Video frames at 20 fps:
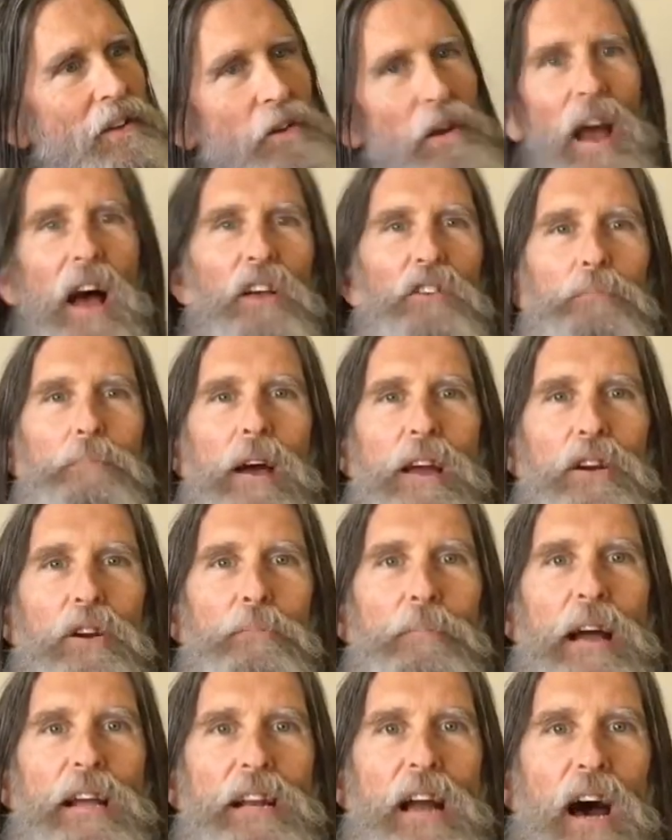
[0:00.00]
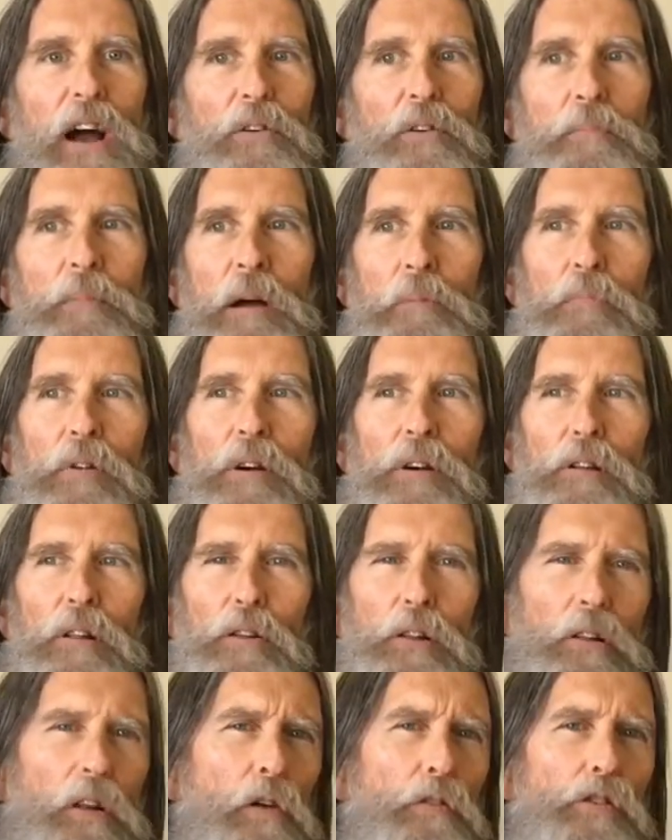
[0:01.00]
You guys may or may not remember a
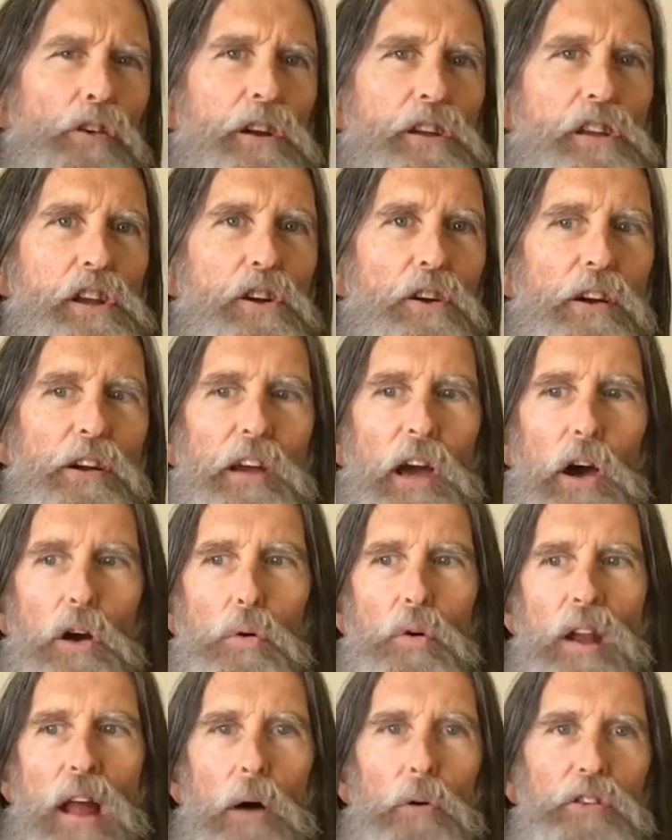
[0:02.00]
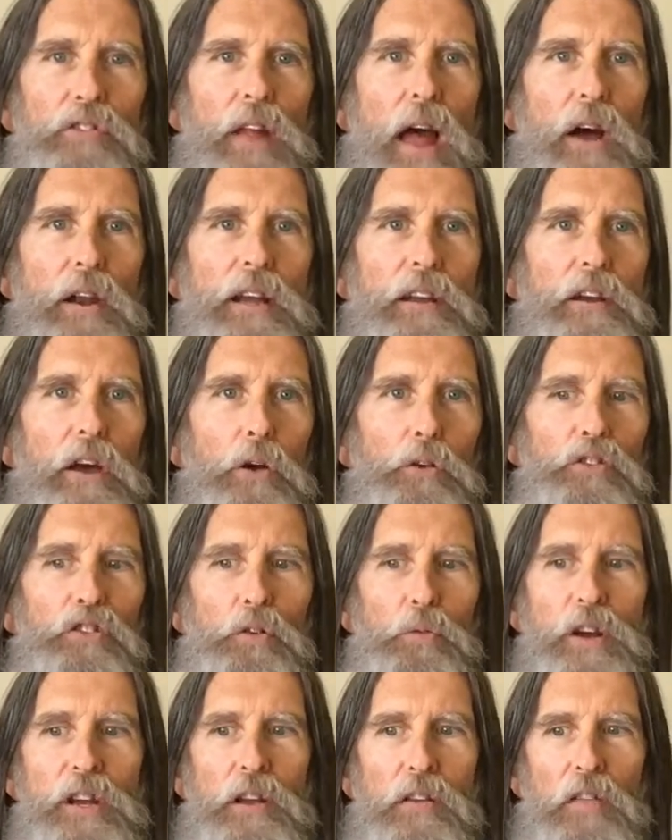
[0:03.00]
little over a year ago when I was down in
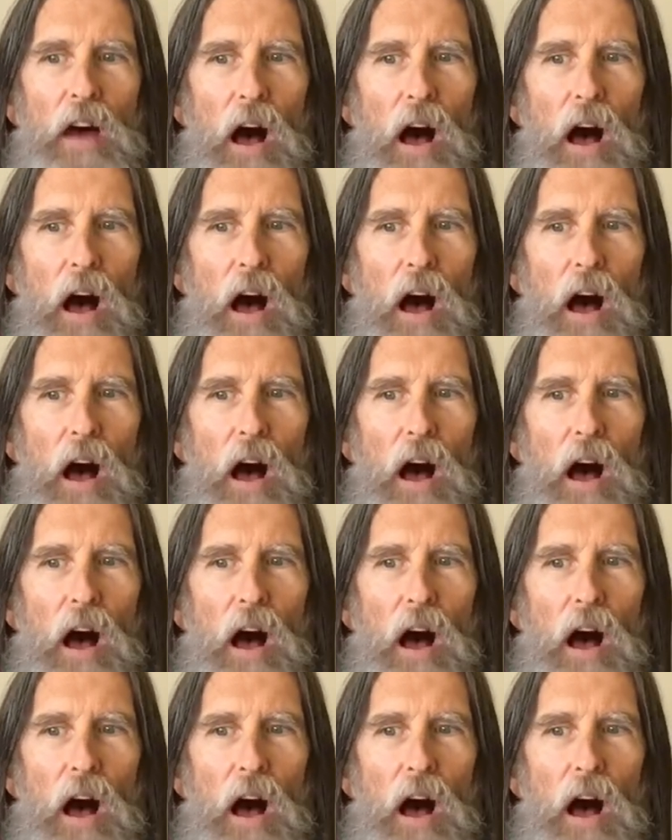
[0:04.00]
Costa Rica.